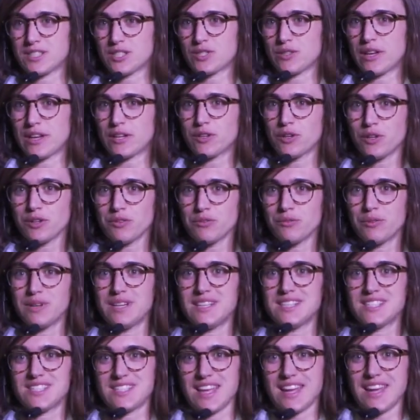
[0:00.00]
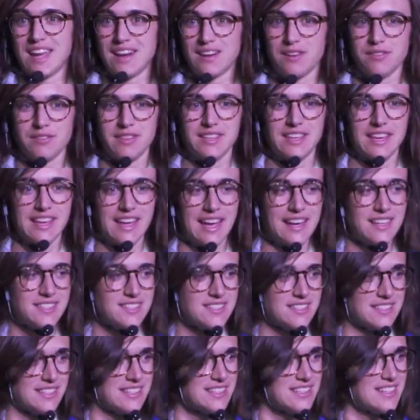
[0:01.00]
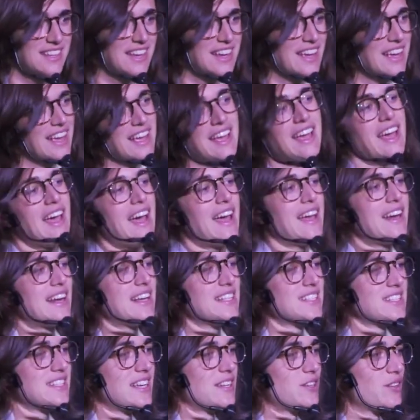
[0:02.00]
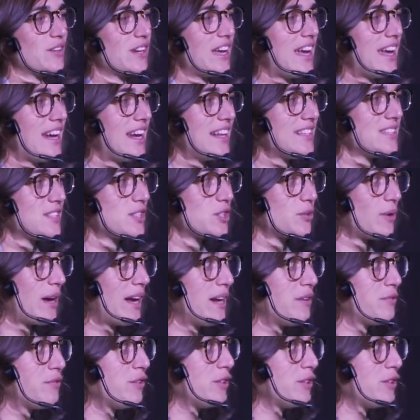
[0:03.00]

so I couldn't really say anything against it. And I said, okay, let's try it